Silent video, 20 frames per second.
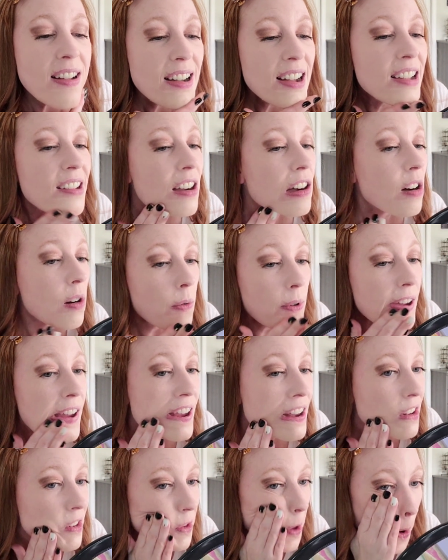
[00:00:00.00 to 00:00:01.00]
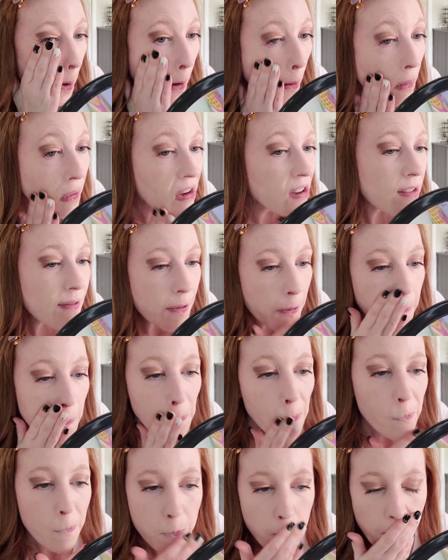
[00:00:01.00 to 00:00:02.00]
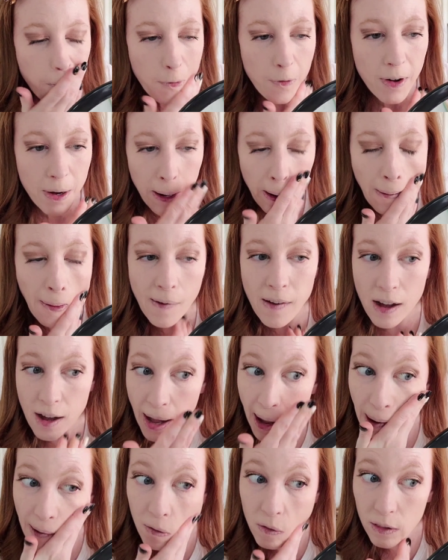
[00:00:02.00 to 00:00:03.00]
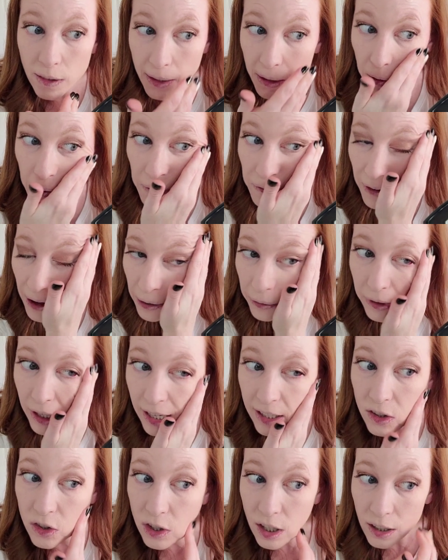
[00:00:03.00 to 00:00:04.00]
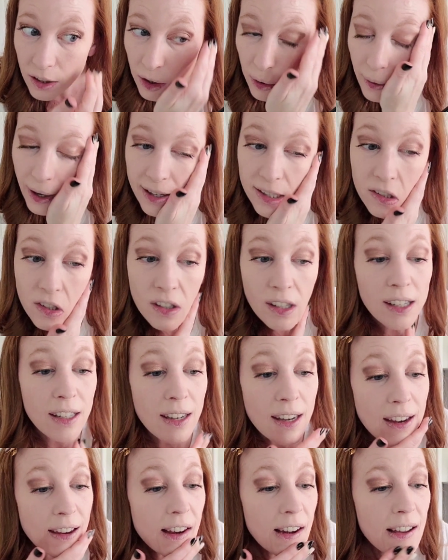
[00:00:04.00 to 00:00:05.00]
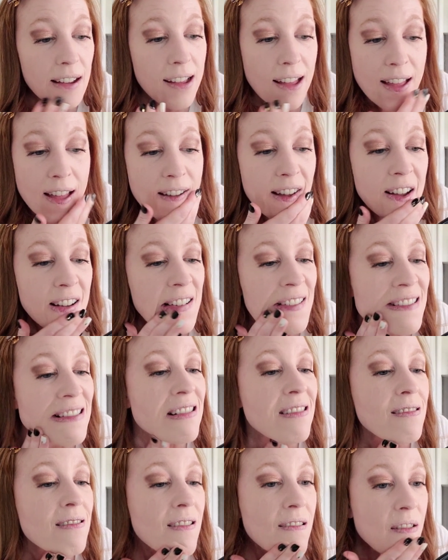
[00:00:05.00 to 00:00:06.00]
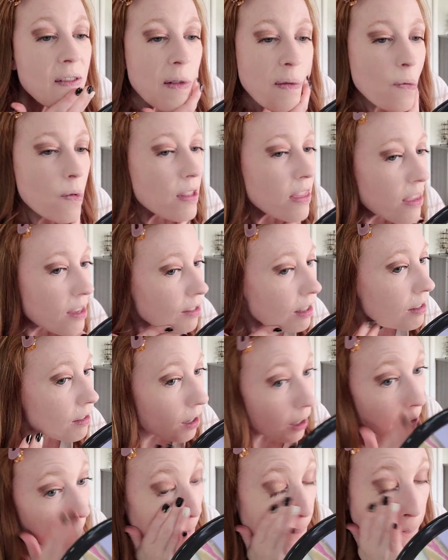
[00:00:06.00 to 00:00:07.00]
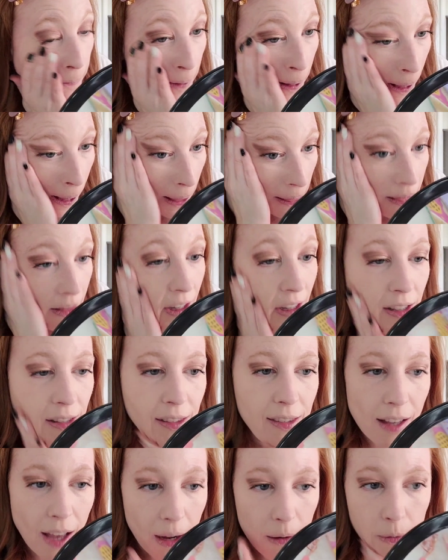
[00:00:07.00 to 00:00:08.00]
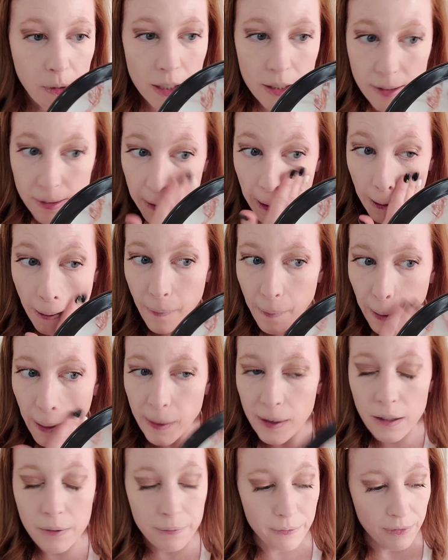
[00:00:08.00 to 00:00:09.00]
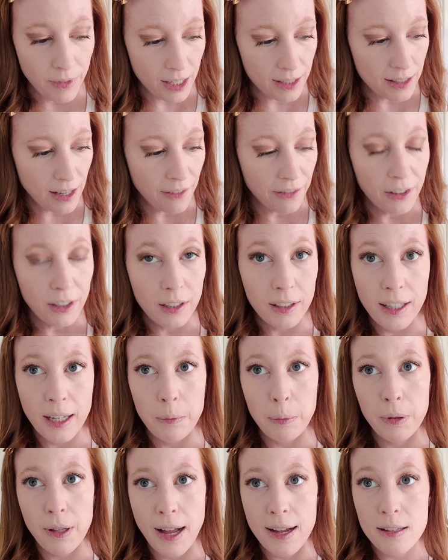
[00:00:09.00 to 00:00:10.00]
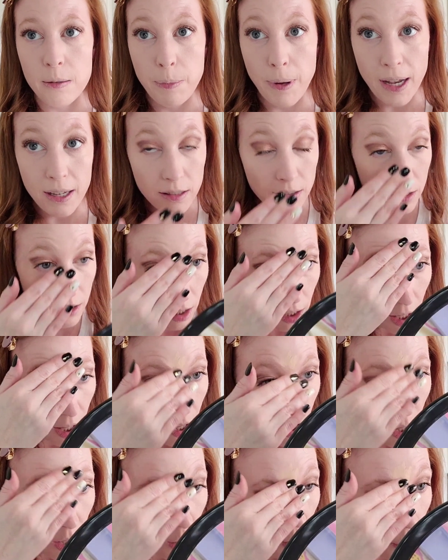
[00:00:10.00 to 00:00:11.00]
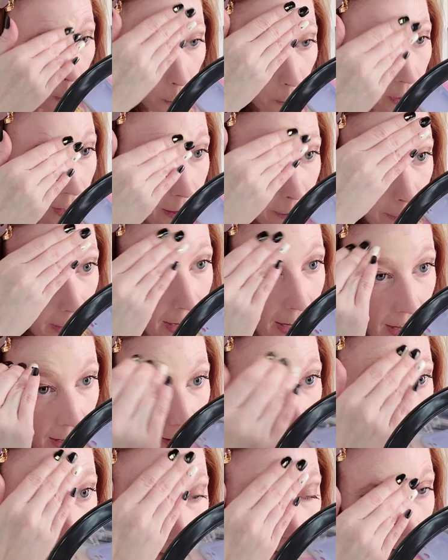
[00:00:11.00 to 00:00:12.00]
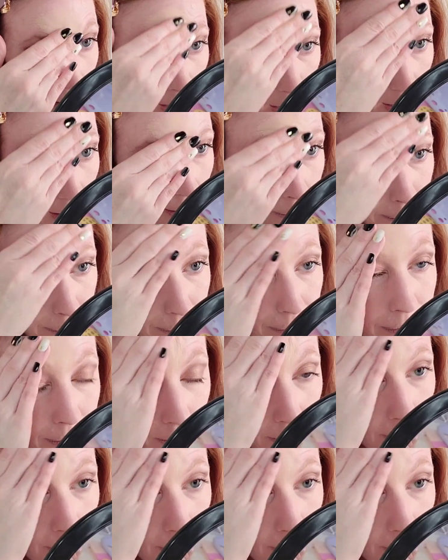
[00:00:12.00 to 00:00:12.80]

I always forget how little foundation you actually need with the NARS. And this, I will say, like, it definitely applies best with my hands. Um,